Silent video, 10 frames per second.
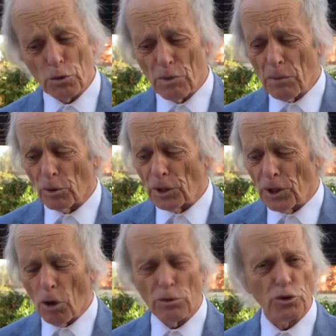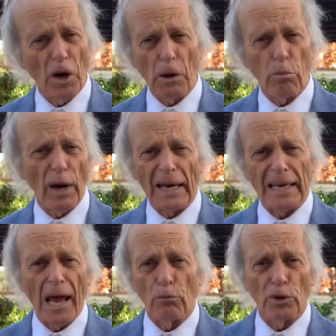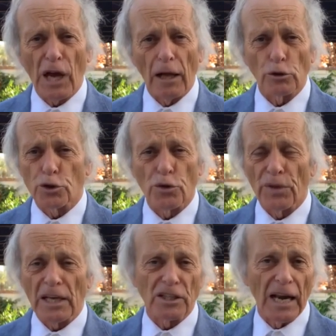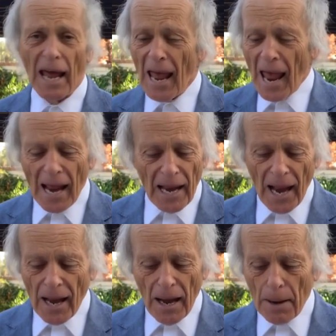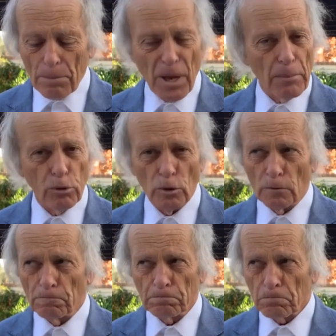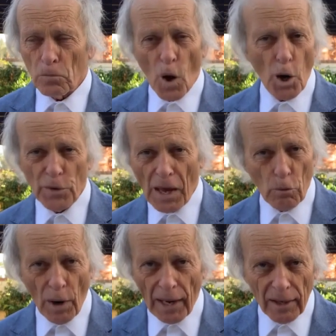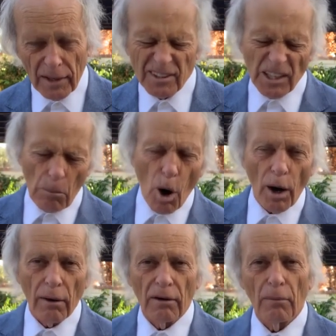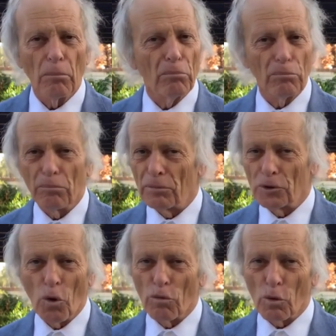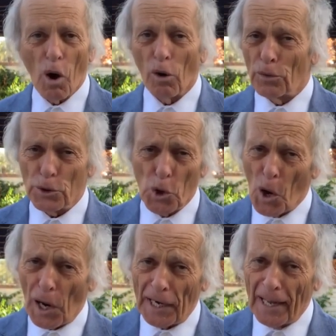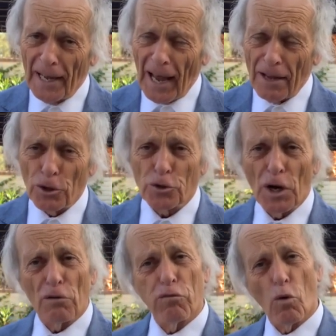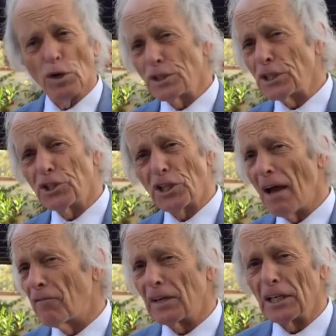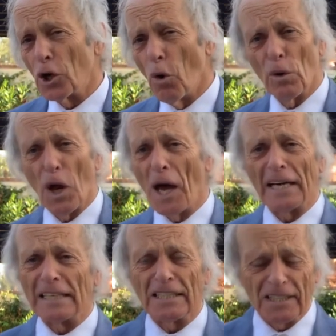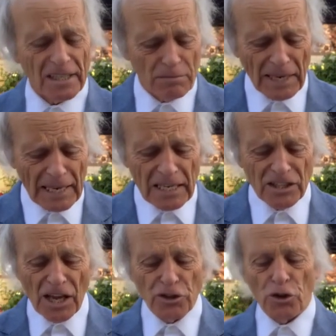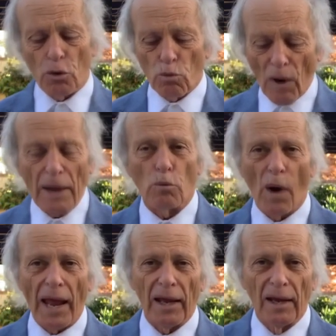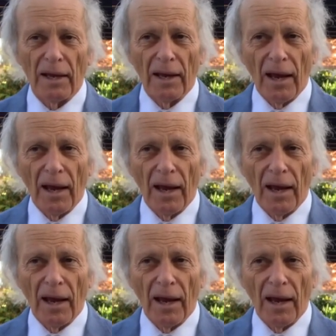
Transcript: other people. They always try to break it down with colors and things and, and people aren't that way. Some are but overall they're not. And they're trying to force this stuff and going on and it just doesn't make any sense. And the right way